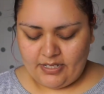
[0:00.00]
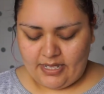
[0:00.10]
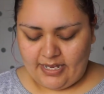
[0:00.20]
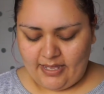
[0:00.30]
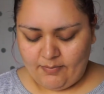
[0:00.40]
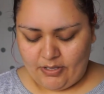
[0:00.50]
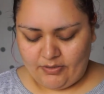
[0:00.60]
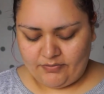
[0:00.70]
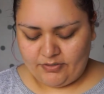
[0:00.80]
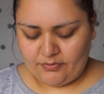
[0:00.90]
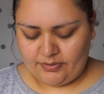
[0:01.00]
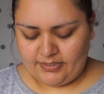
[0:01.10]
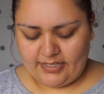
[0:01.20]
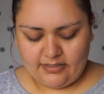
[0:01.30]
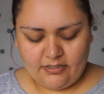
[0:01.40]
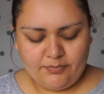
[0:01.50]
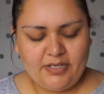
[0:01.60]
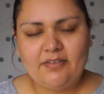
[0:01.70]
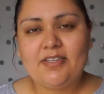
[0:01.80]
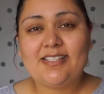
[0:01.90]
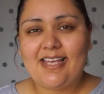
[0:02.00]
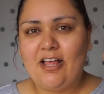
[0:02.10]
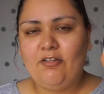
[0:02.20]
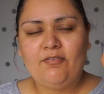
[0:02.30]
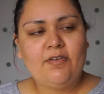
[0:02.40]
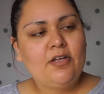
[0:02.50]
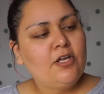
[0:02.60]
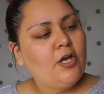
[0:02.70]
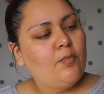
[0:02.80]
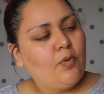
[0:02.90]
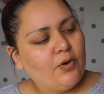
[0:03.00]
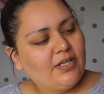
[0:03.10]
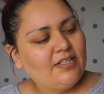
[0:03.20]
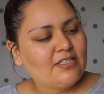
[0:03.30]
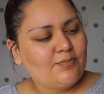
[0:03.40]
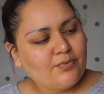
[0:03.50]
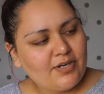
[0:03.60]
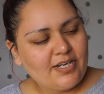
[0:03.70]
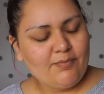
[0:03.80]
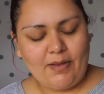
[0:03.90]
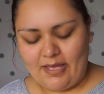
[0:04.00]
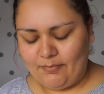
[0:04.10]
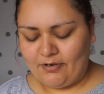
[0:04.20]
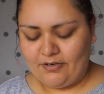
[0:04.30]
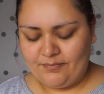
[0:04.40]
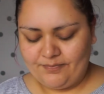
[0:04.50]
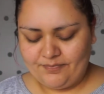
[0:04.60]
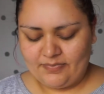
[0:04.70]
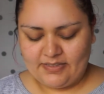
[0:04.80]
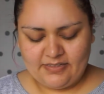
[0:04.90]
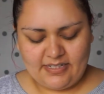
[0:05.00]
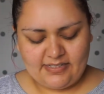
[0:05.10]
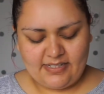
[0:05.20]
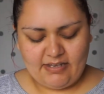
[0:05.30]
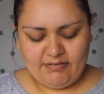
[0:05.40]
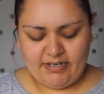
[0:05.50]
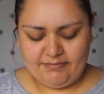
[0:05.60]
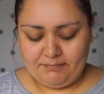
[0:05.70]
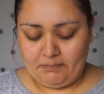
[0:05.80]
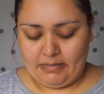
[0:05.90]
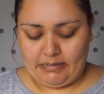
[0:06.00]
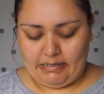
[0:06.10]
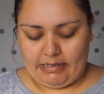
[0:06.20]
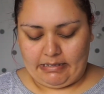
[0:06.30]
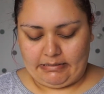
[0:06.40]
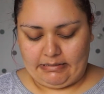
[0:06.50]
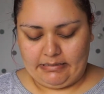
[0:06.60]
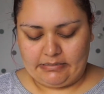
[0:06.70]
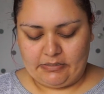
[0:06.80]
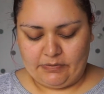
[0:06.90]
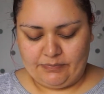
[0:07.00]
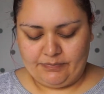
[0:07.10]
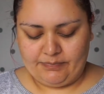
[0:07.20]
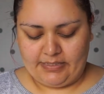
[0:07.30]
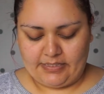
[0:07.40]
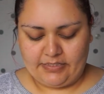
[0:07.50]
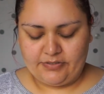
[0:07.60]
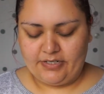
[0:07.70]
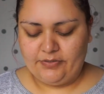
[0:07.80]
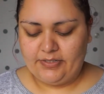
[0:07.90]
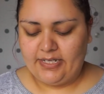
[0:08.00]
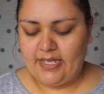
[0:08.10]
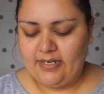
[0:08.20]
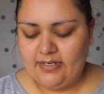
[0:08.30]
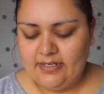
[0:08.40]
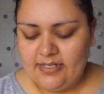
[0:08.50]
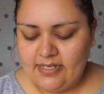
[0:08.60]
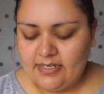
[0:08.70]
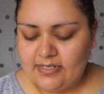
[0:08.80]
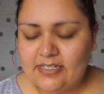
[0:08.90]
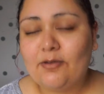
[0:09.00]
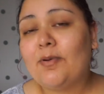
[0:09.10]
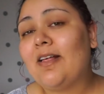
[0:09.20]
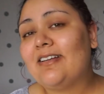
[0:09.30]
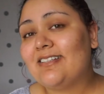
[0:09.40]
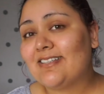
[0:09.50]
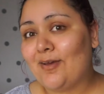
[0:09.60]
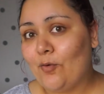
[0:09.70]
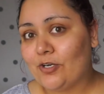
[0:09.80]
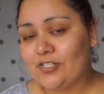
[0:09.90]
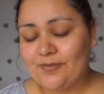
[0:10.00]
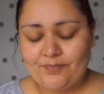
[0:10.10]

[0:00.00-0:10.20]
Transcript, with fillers: I am, however, going to take a little bit of this e.l.f. Poreless Pretty Primer. Did I say that right? I think so. I'm not going to try to do it again because I'll probably just get worse.